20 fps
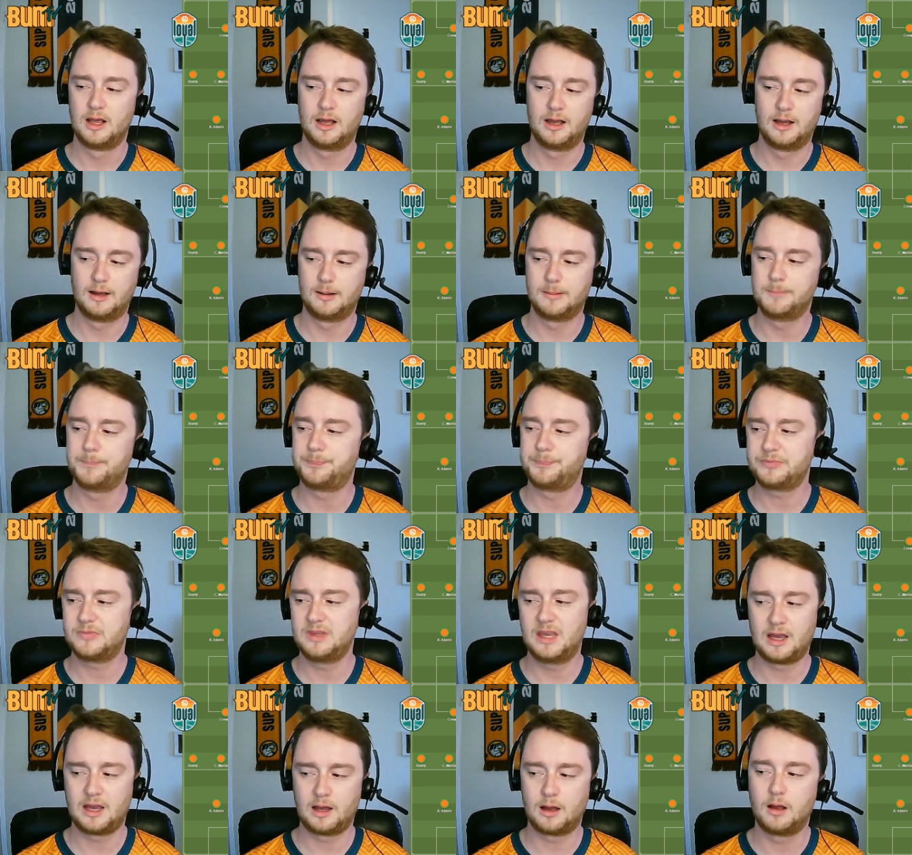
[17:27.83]
um,
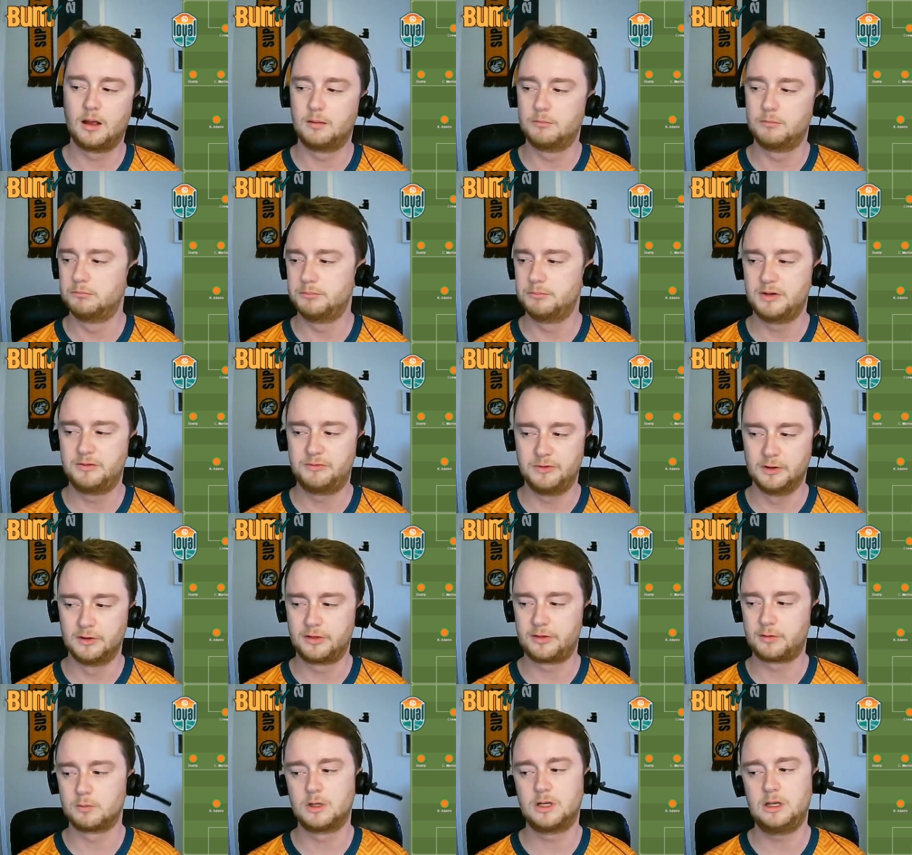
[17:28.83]
yeah, midfield
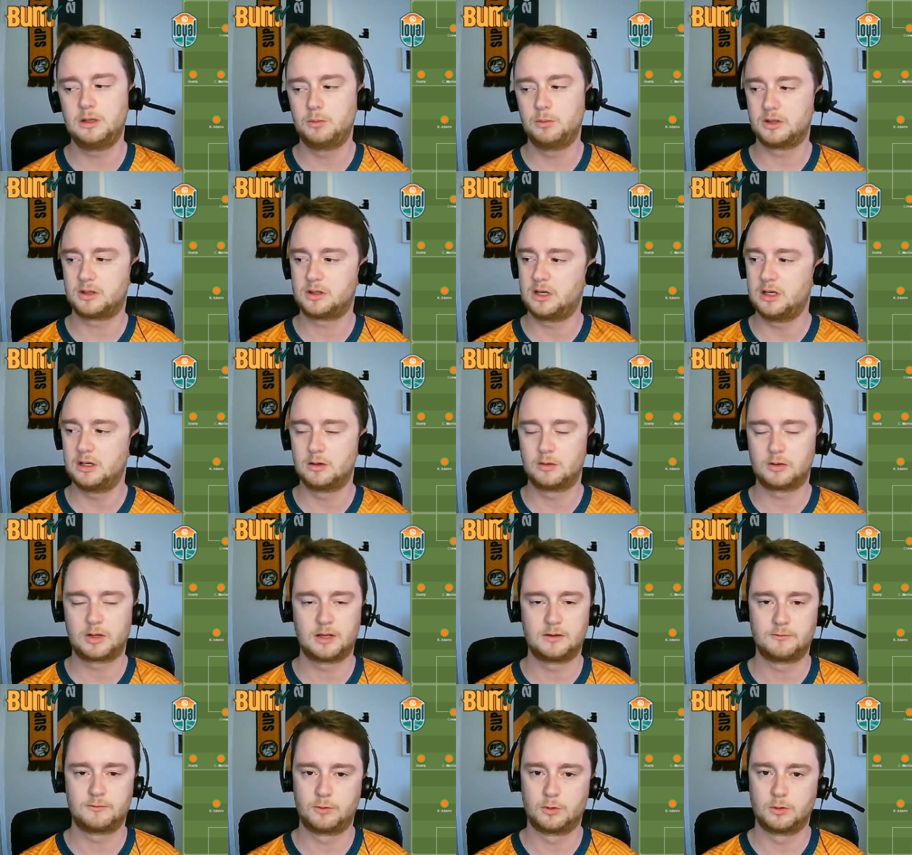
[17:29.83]
three with Guido
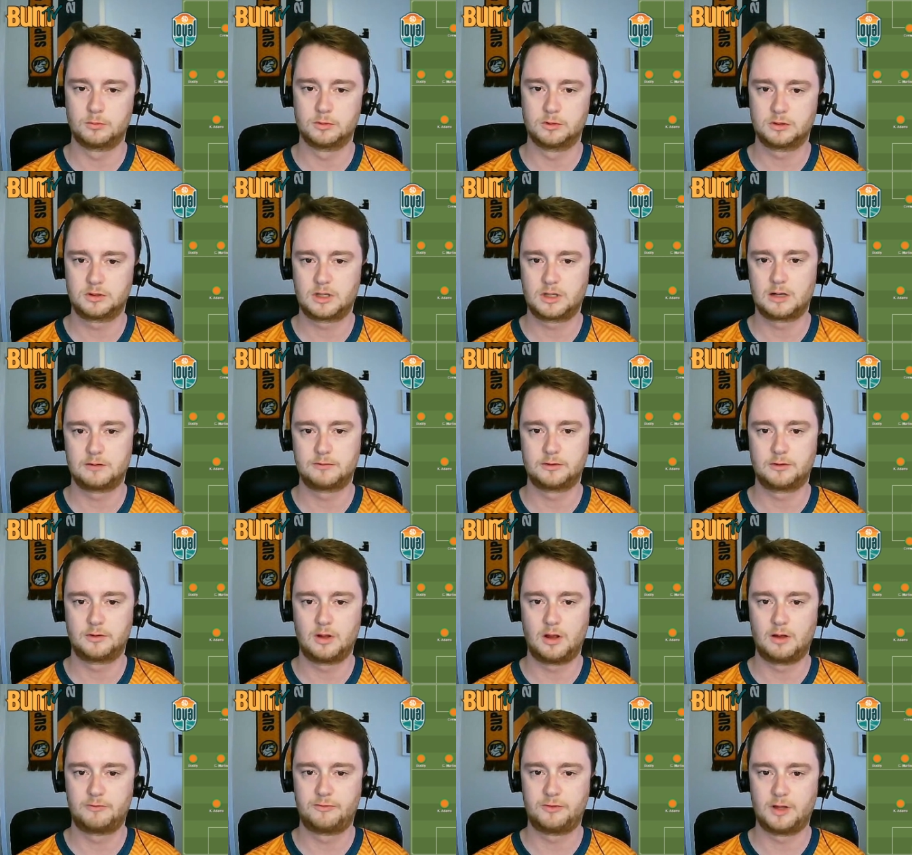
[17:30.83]
getting forward, kind of a,
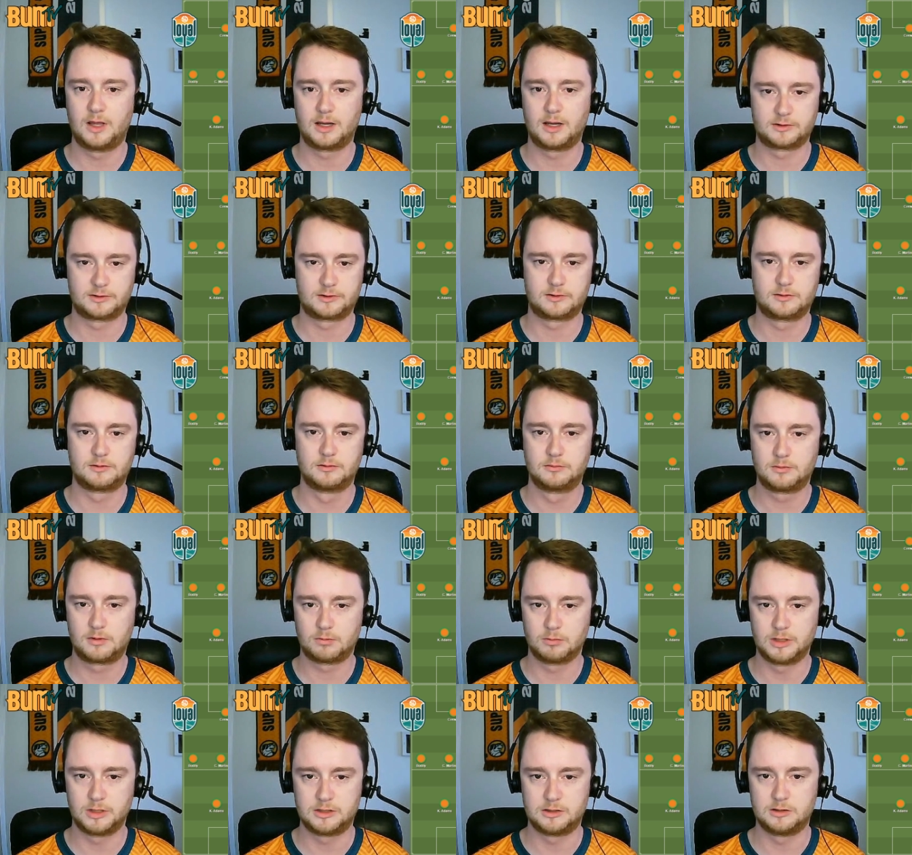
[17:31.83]
a flex
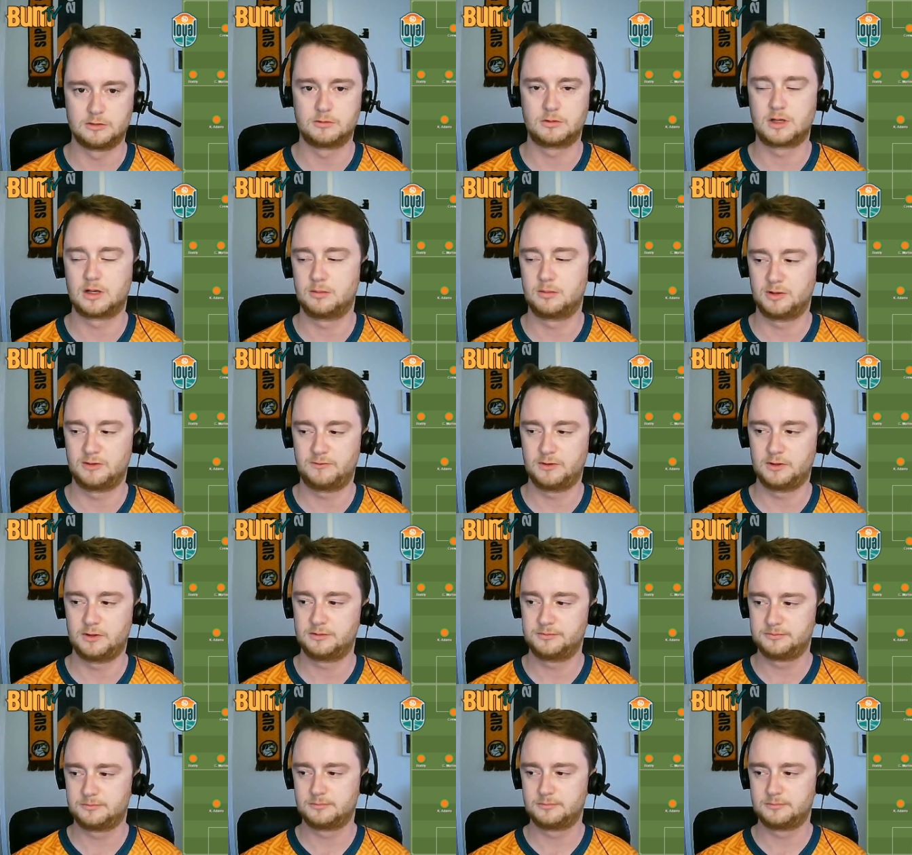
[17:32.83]
three two kind of midfield.